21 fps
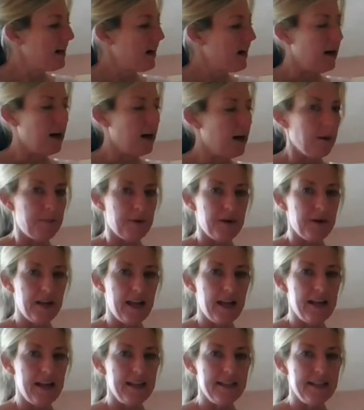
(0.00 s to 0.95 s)

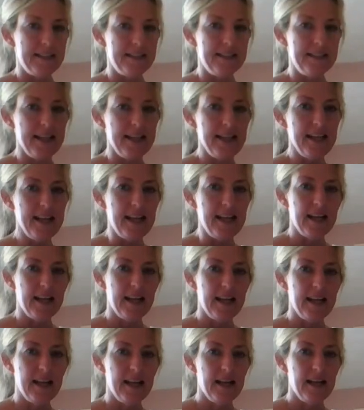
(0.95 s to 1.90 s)
Uppercase Z.
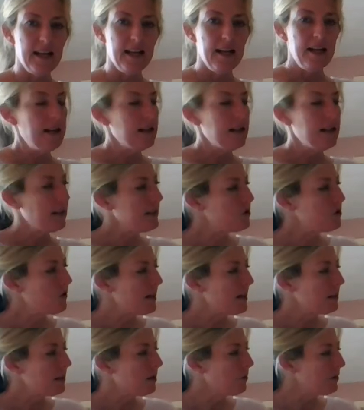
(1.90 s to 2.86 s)
Let's try
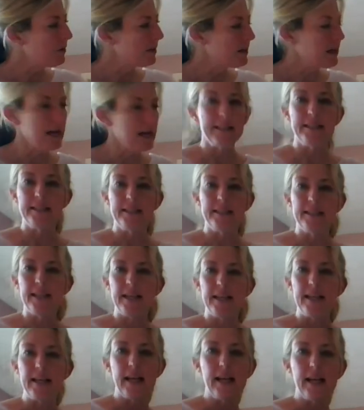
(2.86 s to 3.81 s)
a lowercase z.
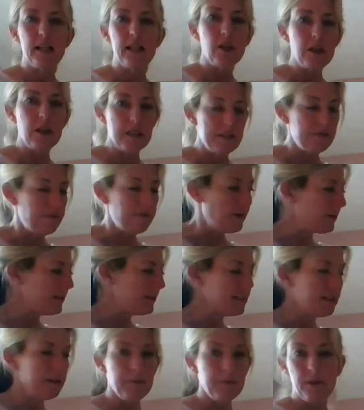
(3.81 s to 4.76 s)
It looks very
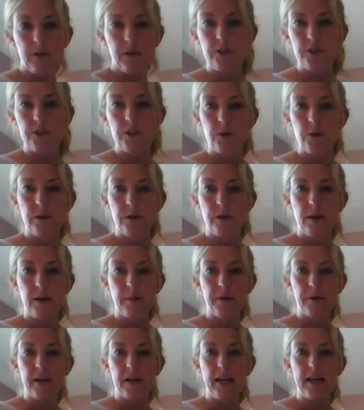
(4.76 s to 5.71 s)
similar to an
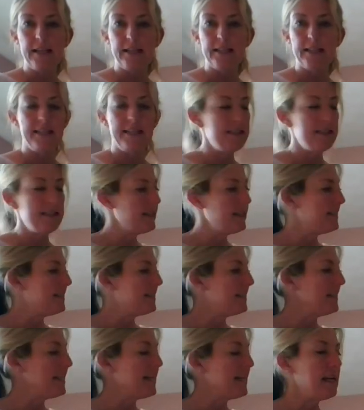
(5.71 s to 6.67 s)
uppercase
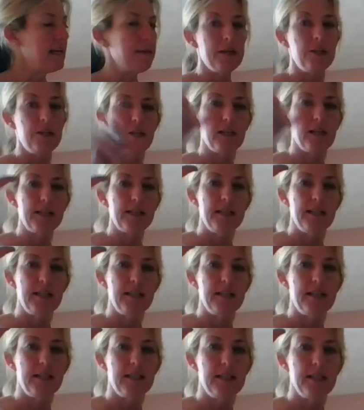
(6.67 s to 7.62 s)
Z, but just
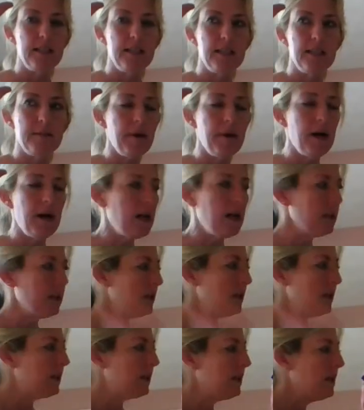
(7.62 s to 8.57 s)

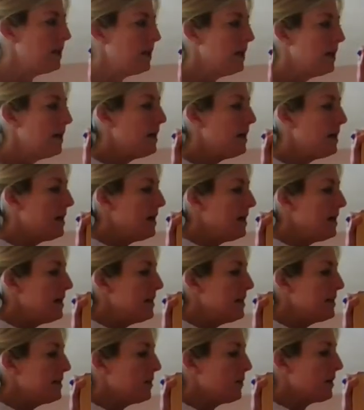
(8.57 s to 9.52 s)
smaller.
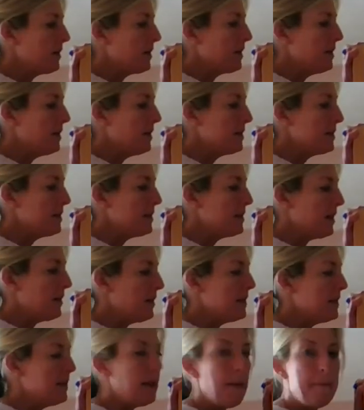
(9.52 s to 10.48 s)
So we're going to start
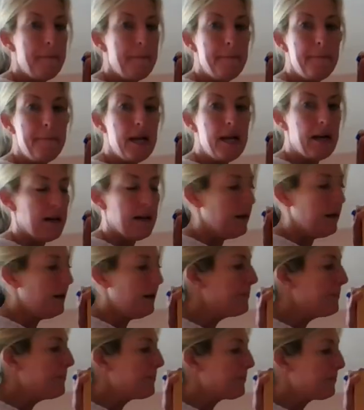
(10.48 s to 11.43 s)
in the middle,
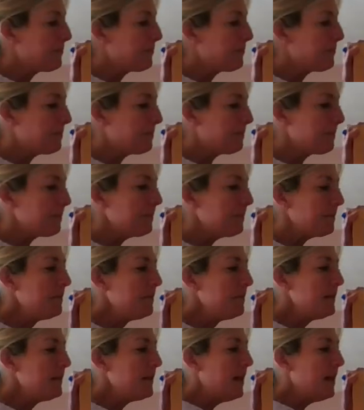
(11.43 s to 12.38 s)

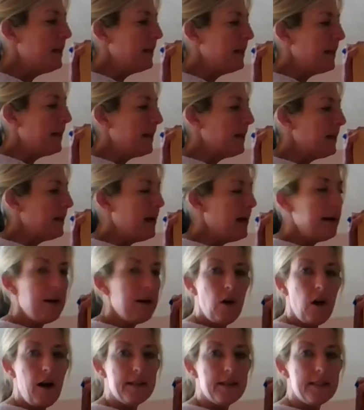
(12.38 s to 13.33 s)
little line
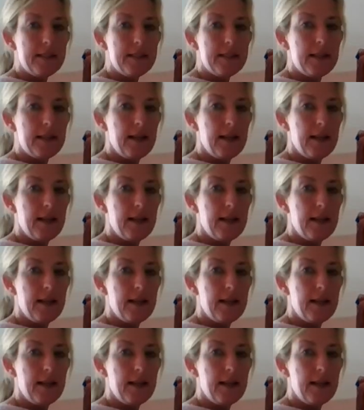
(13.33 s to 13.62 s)
across,